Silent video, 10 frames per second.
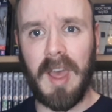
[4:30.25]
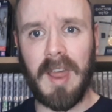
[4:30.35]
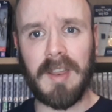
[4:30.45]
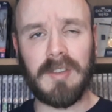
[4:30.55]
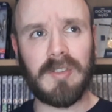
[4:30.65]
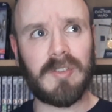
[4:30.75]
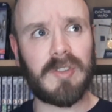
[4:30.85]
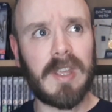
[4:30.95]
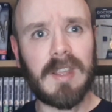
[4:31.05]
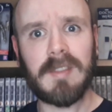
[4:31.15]
and
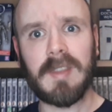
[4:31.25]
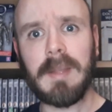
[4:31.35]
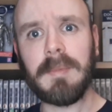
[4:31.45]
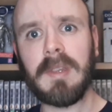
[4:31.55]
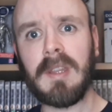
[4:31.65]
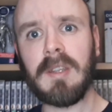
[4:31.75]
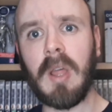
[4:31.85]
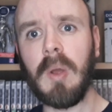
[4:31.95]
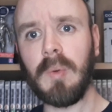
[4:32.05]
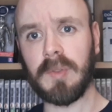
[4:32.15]
she seemingly
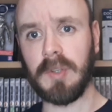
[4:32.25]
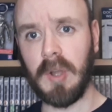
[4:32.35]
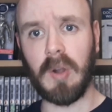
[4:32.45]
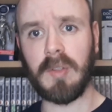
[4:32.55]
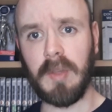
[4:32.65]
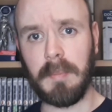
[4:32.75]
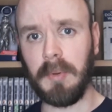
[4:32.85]
knows the Doctor,